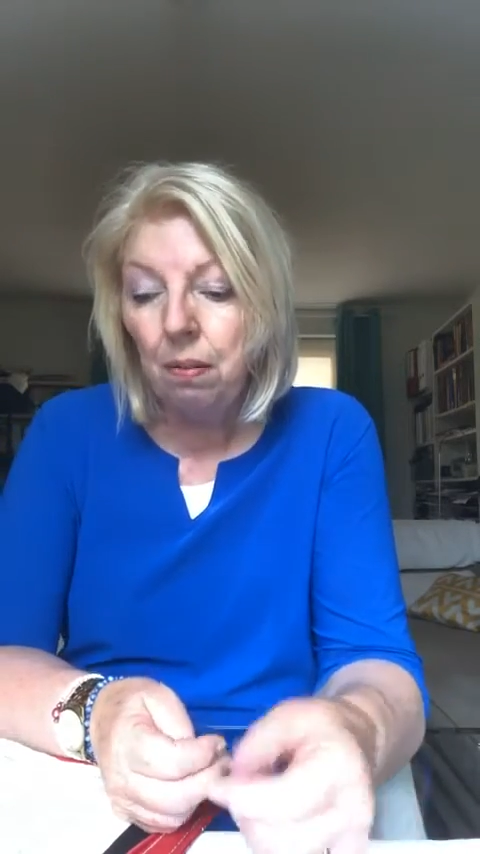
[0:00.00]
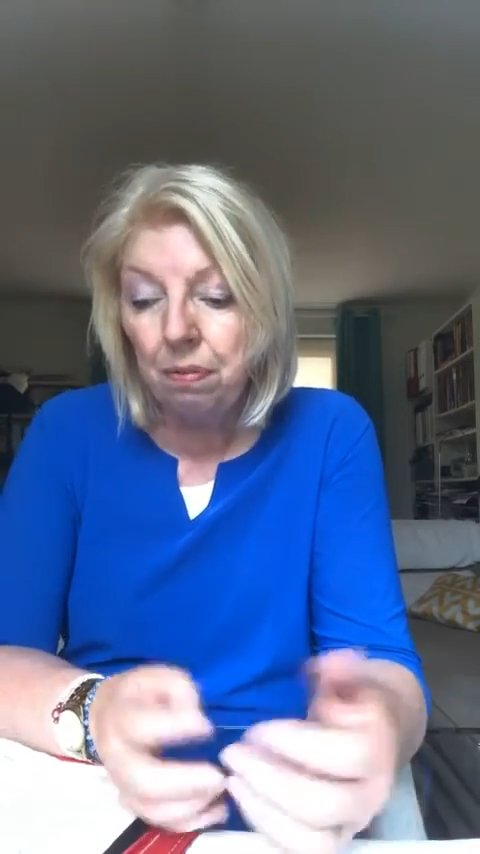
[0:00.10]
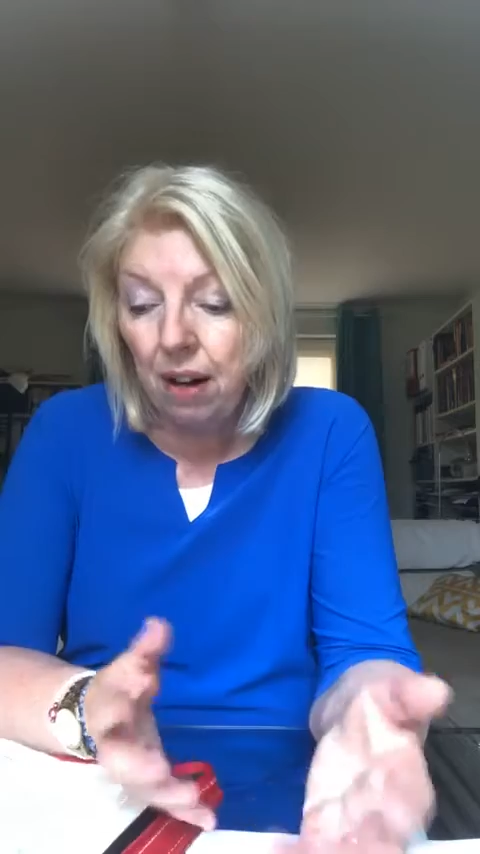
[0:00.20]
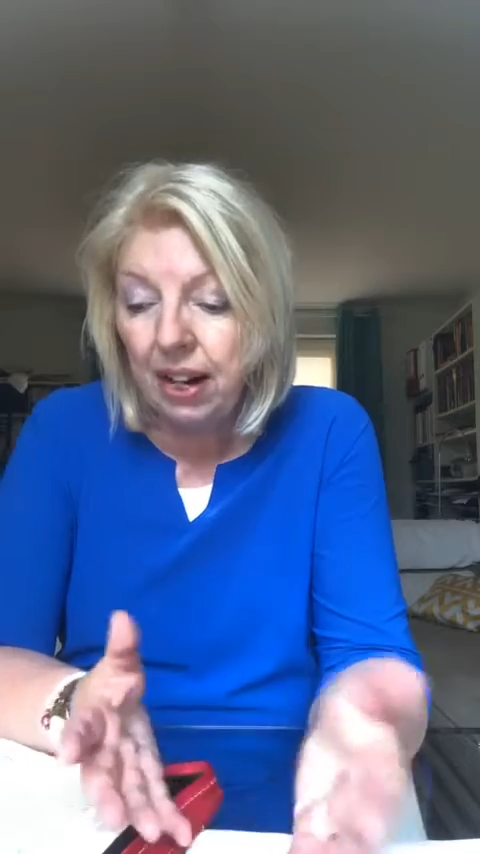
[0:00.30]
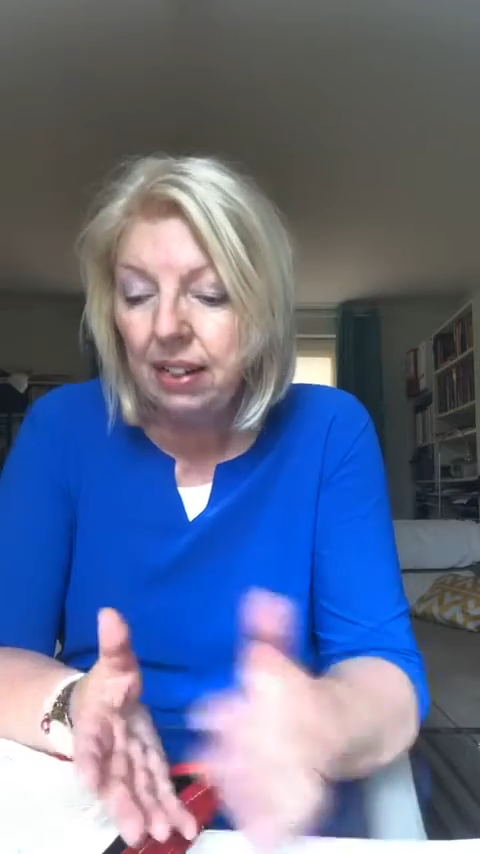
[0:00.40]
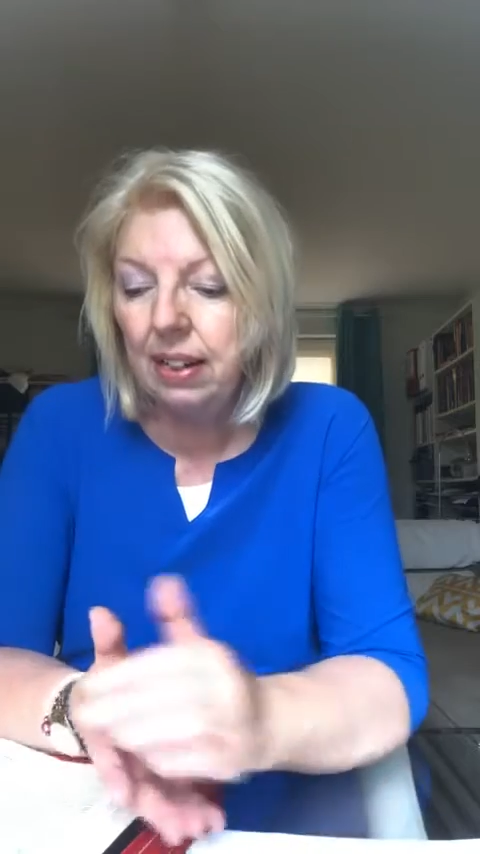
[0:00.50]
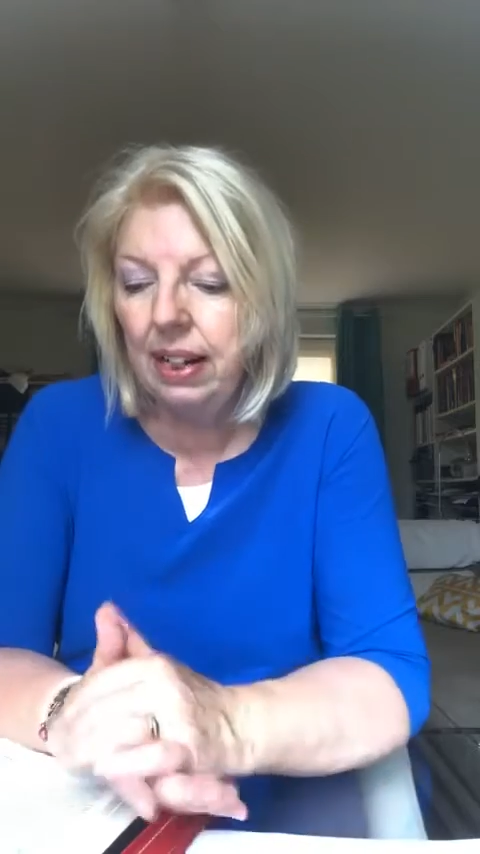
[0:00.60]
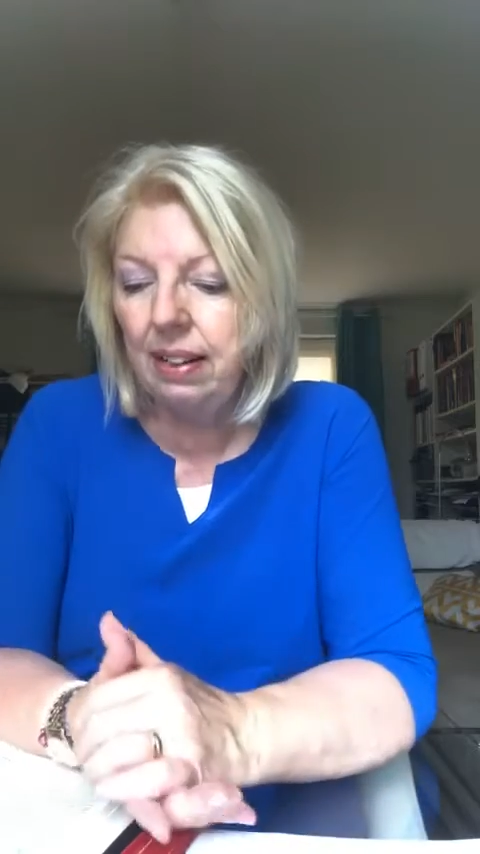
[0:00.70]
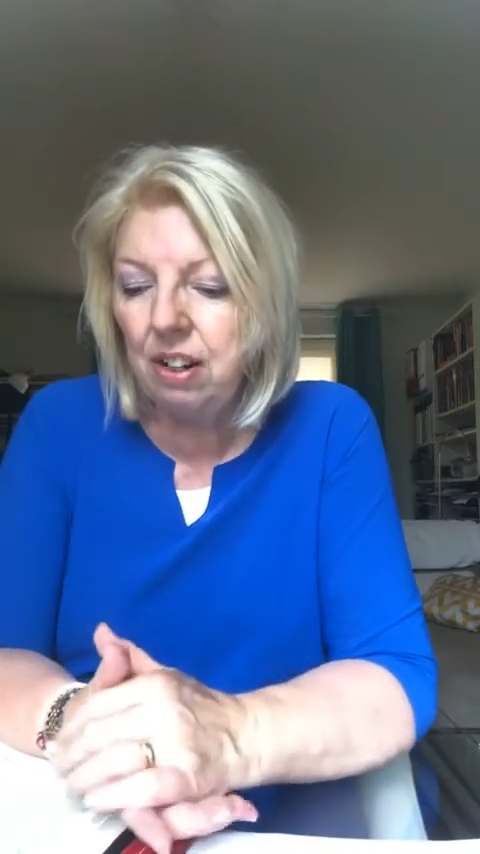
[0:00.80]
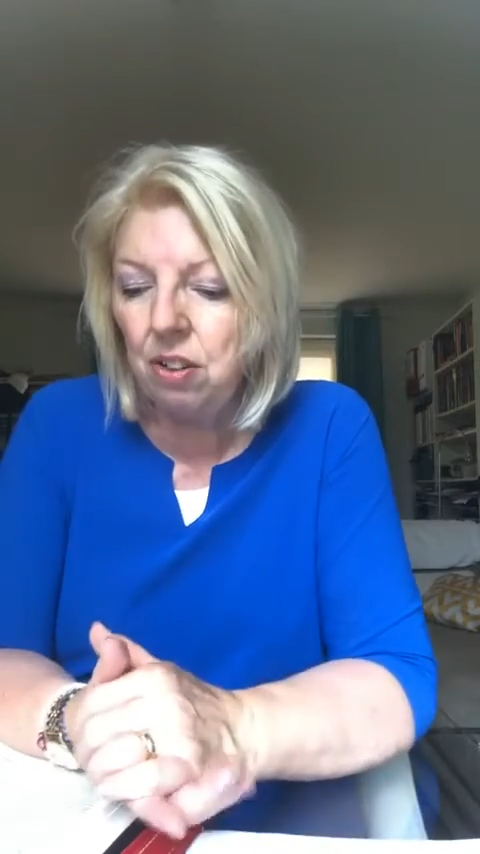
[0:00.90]

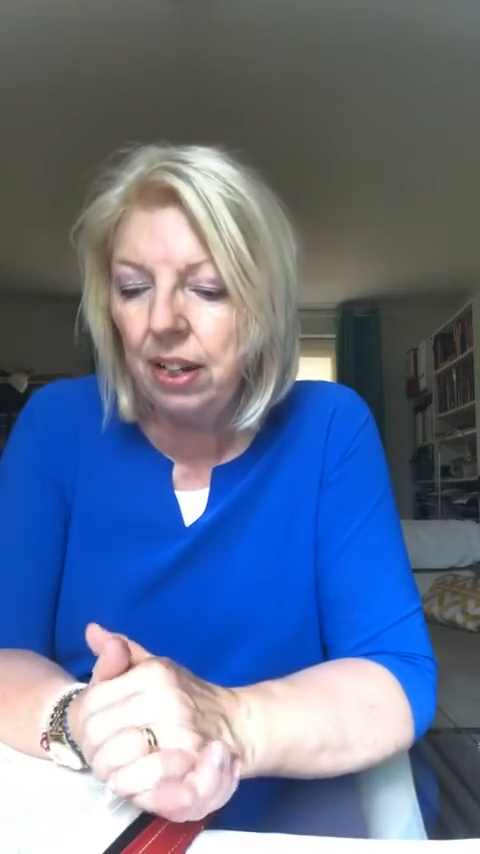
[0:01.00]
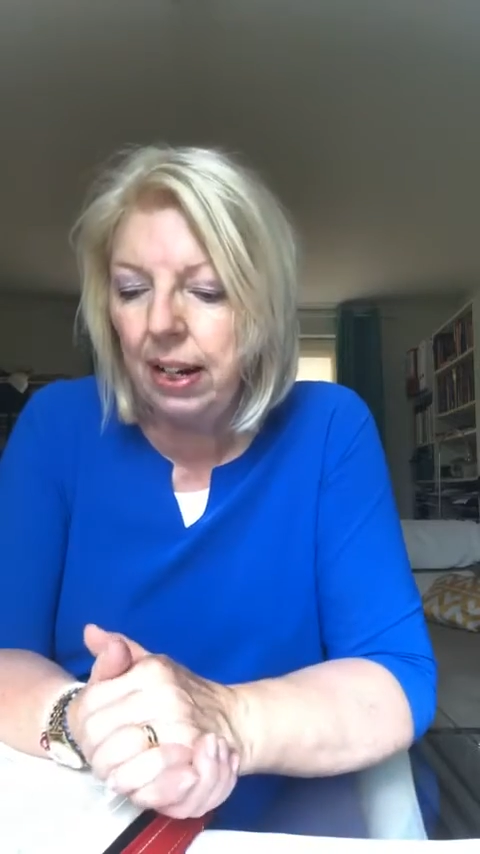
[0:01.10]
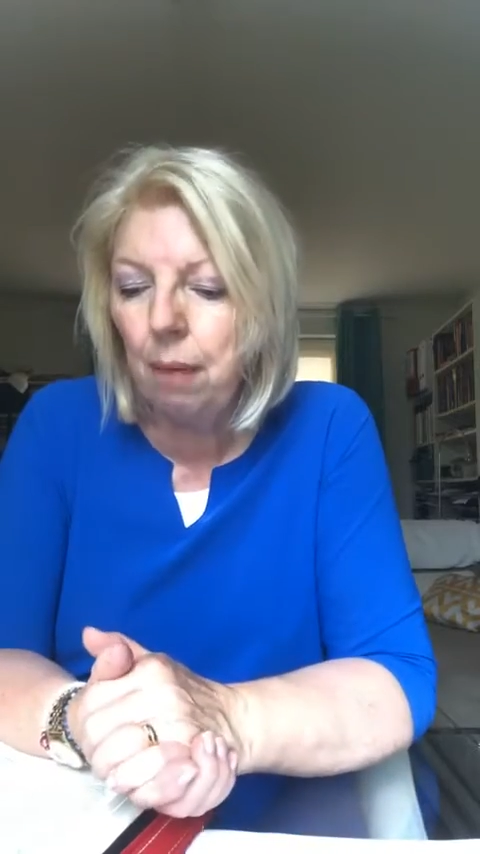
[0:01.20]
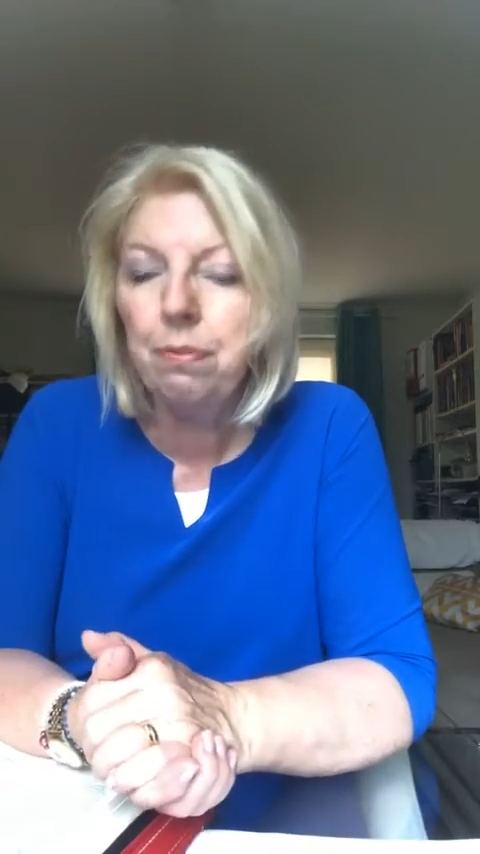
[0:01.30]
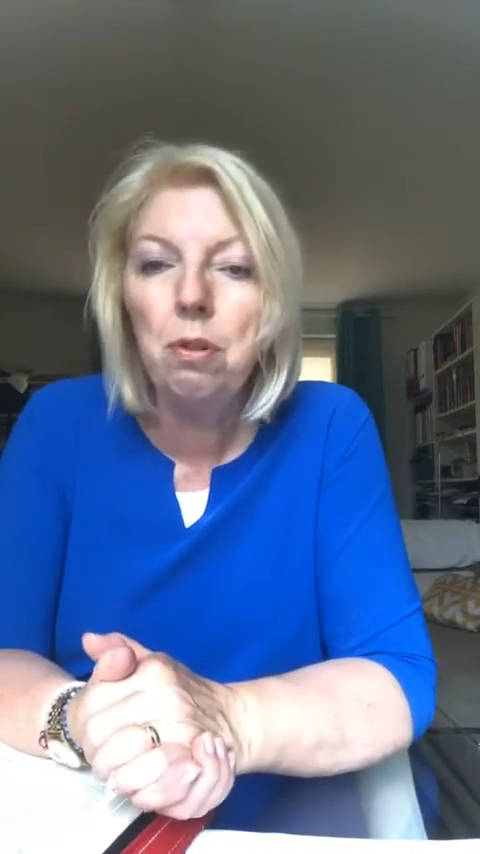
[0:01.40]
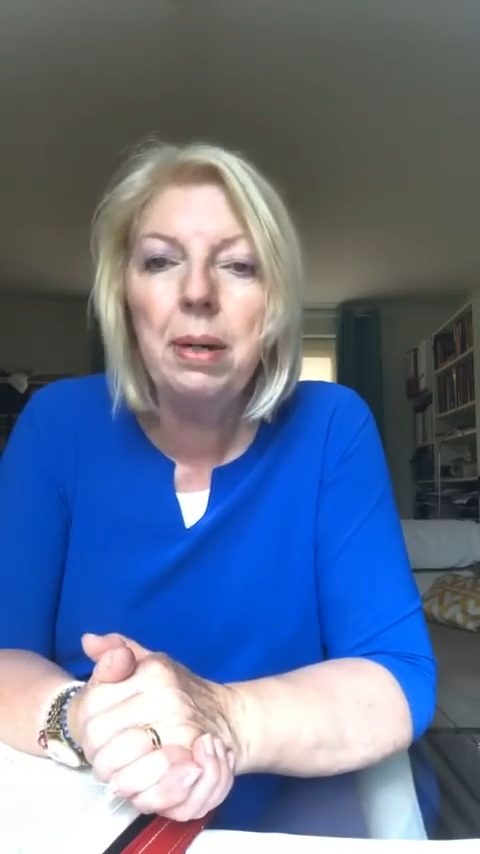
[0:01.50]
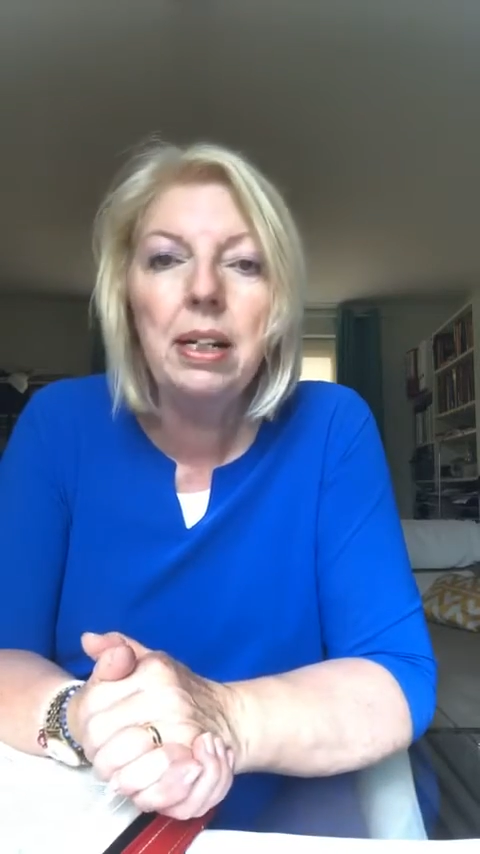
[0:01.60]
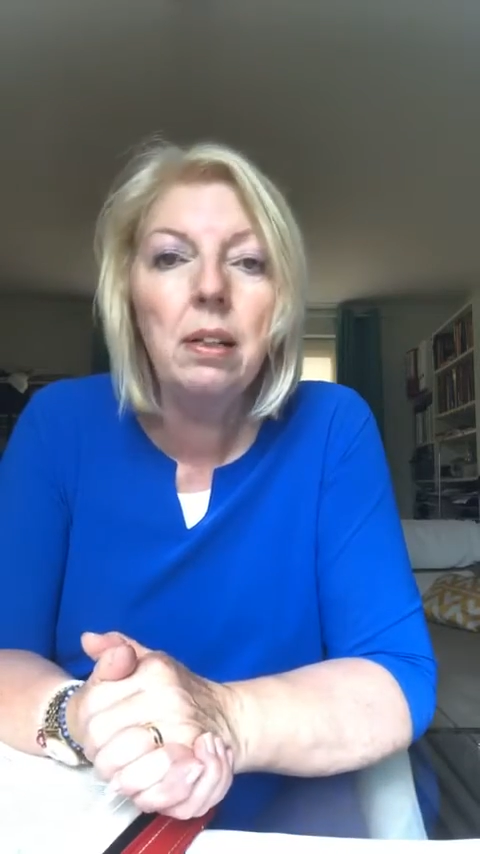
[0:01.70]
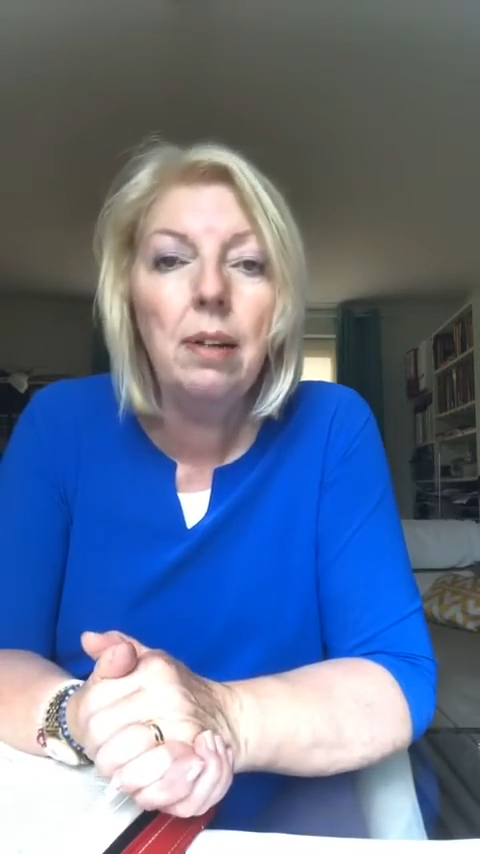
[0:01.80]
Finally, there's laid up for me the